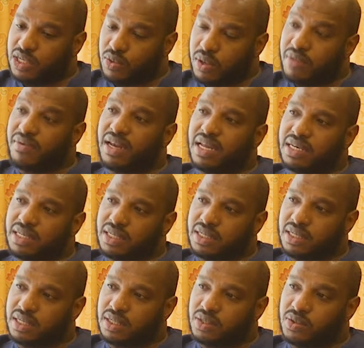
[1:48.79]
equivalent
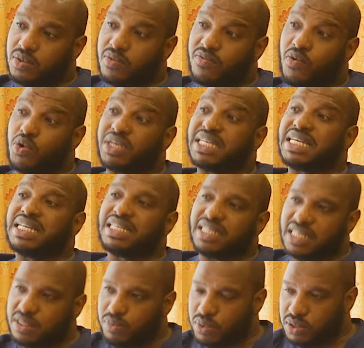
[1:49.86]
to 14
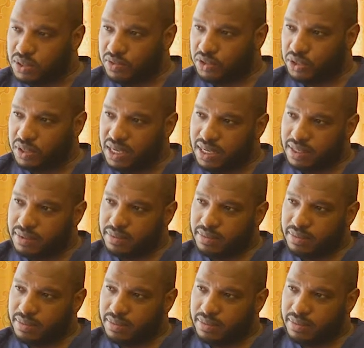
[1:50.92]
teaspoons of sugar.